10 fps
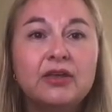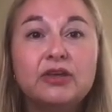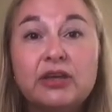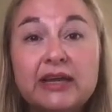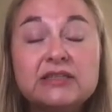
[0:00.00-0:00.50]

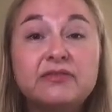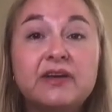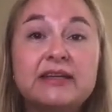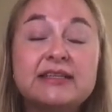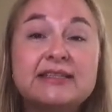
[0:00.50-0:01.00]
You need to
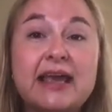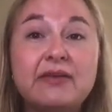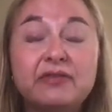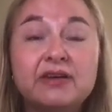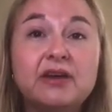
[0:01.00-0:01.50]
find a
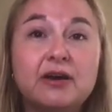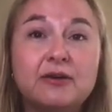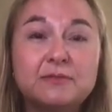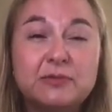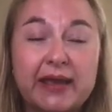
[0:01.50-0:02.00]
safe and
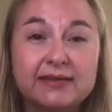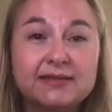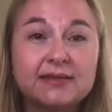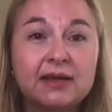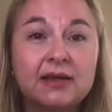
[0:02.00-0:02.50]
calm
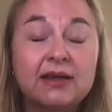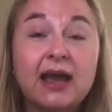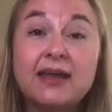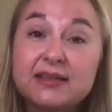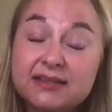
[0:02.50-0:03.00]
space,
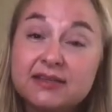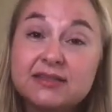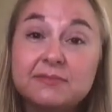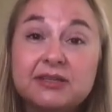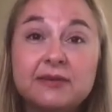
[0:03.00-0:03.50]
and this can
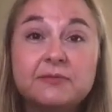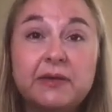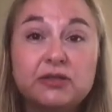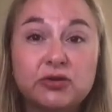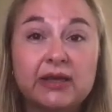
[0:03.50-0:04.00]
sometimes
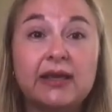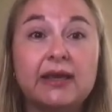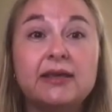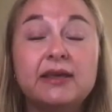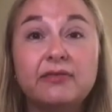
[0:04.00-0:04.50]
be
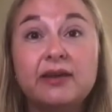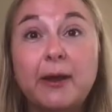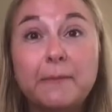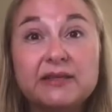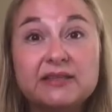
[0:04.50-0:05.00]
tricky given
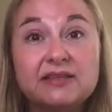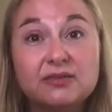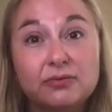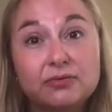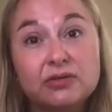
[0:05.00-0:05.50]
how busy
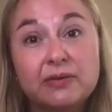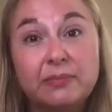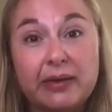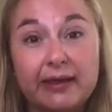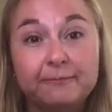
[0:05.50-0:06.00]
schools can
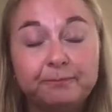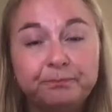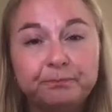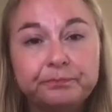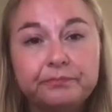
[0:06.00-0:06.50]
be.
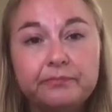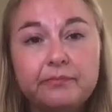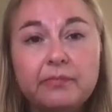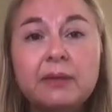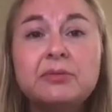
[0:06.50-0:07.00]

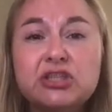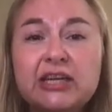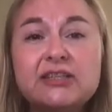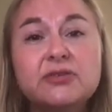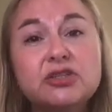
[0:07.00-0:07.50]
But you
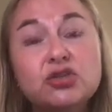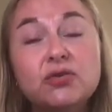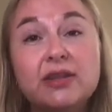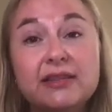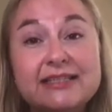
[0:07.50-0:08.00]
need to ensure
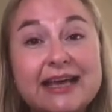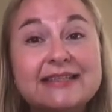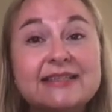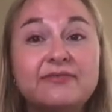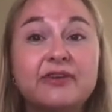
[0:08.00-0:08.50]
that the
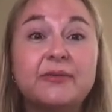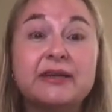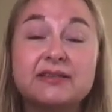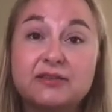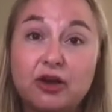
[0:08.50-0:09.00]
test
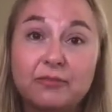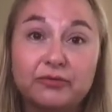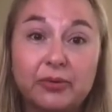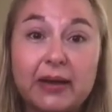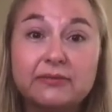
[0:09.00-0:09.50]
environment is calm
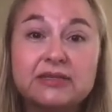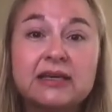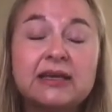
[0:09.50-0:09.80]
throughout.